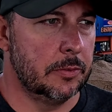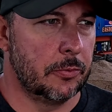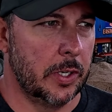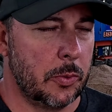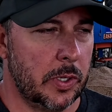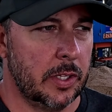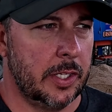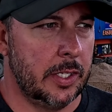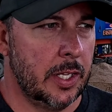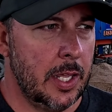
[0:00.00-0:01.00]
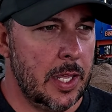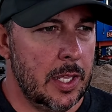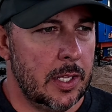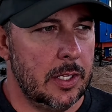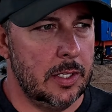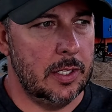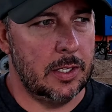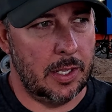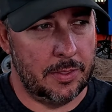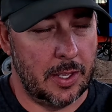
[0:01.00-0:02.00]
frequently
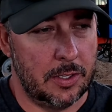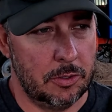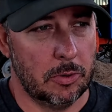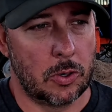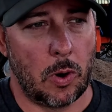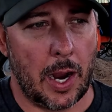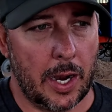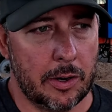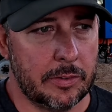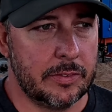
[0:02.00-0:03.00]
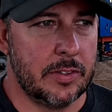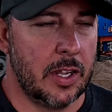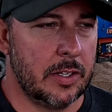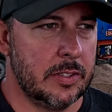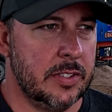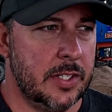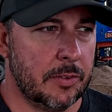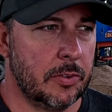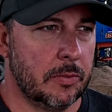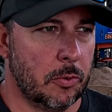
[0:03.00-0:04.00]
and they do require
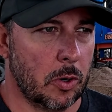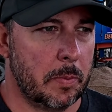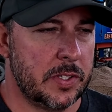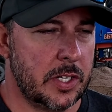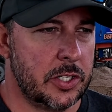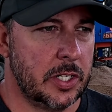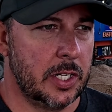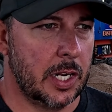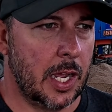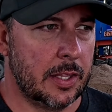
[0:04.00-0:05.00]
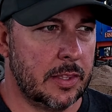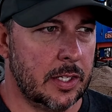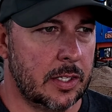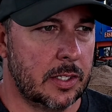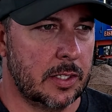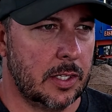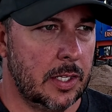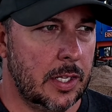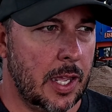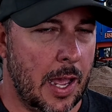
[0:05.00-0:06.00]
different fork positioning, I think
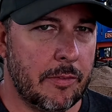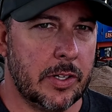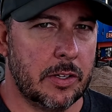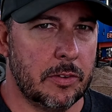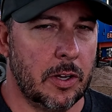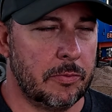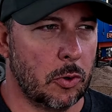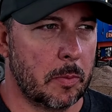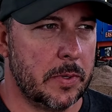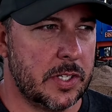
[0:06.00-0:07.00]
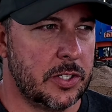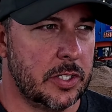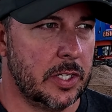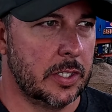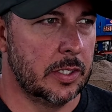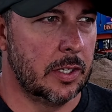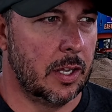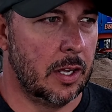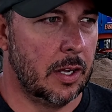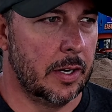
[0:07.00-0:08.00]
having a fork positioning
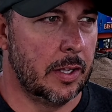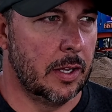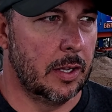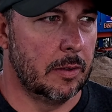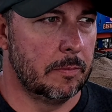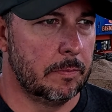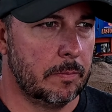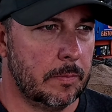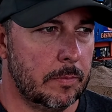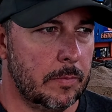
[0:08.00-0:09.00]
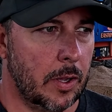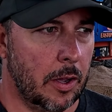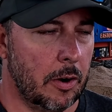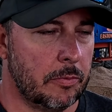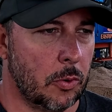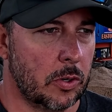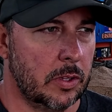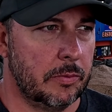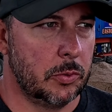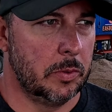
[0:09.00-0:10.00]
on our
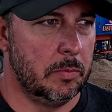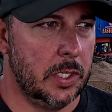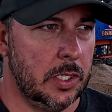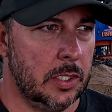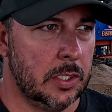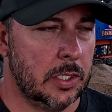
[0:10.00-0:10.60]
forklift would be